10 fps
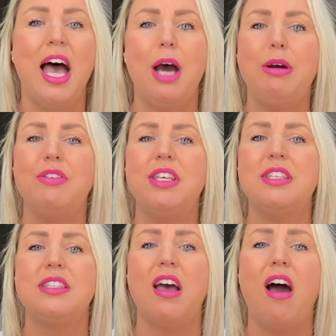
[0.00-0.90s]
However,
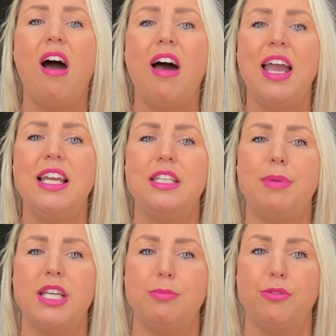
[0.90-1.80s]
this is highly
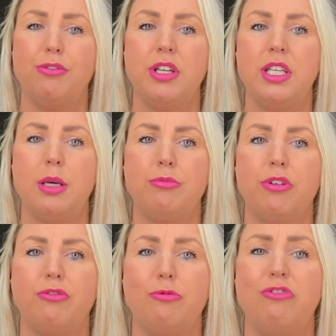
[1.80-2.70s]
debatable for a number
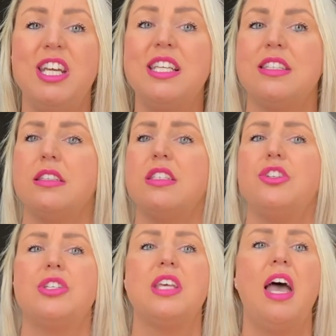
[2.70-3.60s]
of reasons,
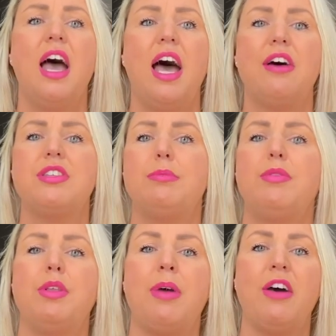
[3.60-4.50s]
such as how some
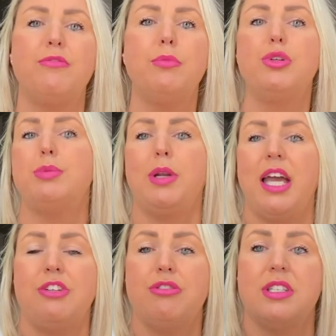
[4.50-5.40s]
of them have multiple
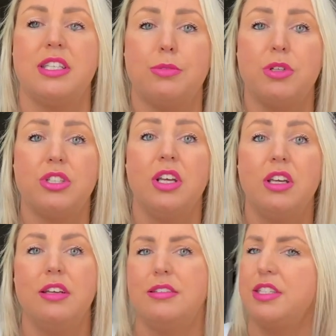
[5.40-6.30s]
entrances, which
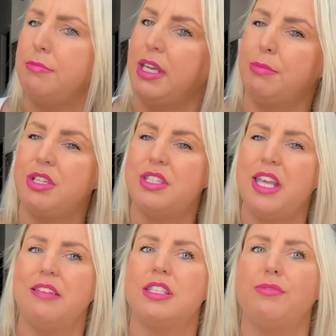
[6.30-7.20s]
doesn't make much
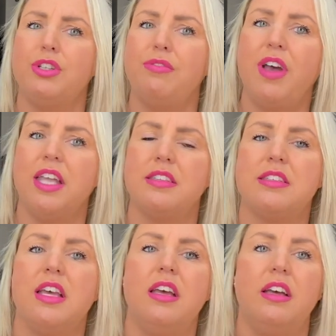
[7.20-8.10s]
sense for
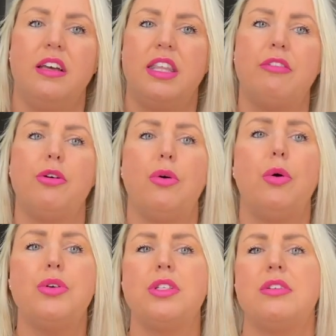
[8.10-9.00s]
defence. There
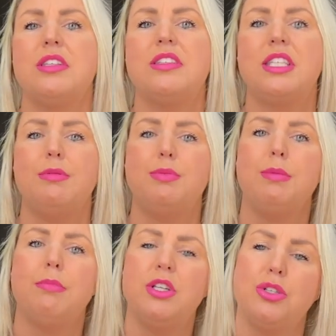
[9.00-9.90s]
also doesn't seem to be
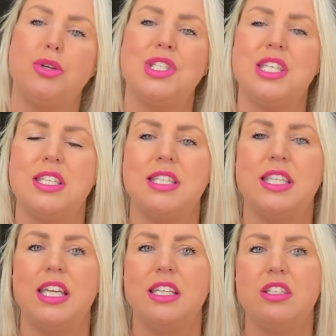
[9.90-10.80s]
much
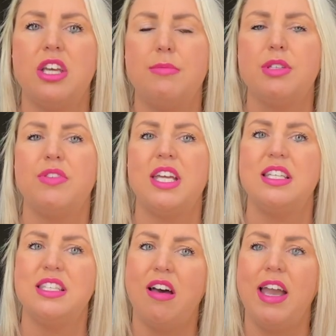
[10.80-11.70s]
consistency in terms of their
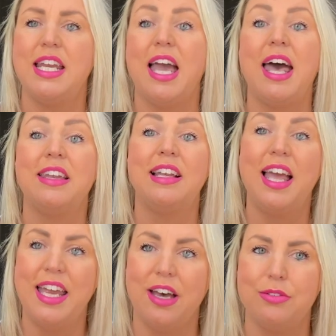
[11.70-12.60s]
design and
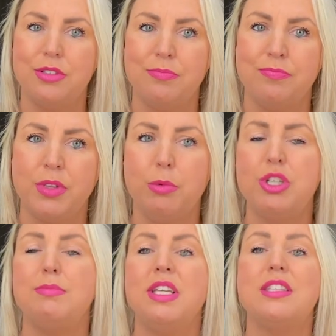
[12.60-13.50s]
layout,
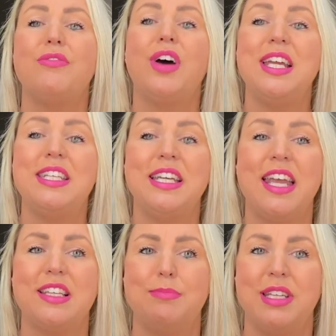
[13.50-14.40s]
which means finding an
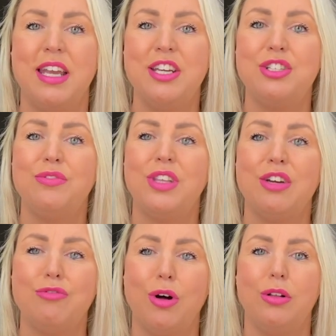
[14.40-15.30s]
explanation for
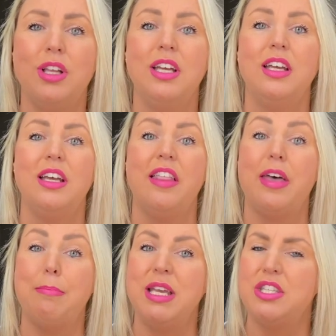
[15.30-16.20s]
their role
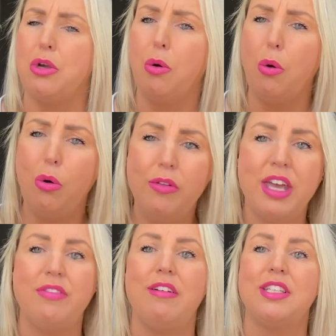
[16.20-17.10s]
that meets all
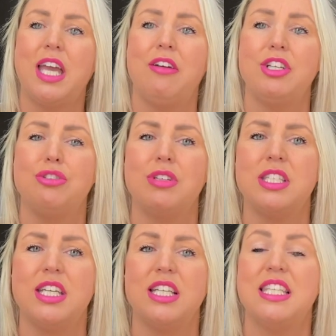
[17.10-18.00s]
their varied
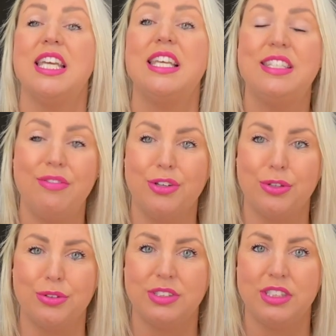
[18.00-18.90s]
characteristics is
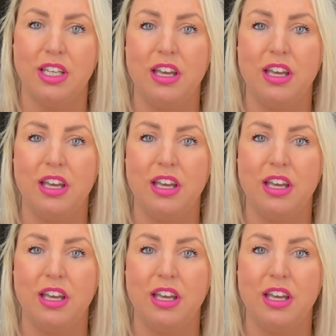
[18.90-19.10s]
difficult.